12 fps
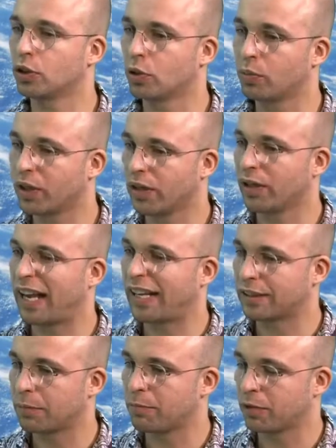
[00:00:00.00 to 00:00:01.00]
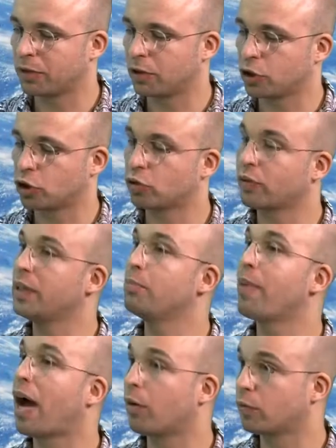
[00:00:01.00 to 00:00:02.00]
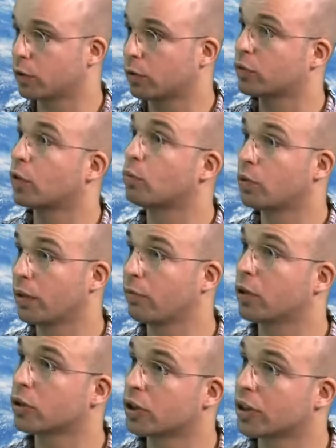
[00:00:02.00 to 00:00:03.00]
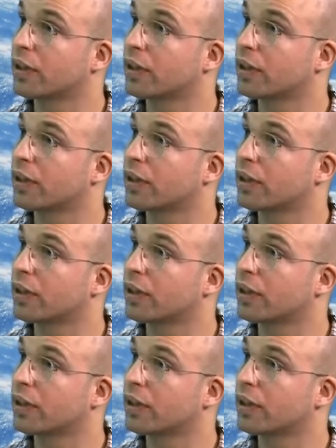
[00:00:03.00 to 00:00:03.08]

So we're at the stream mouths of some rivers.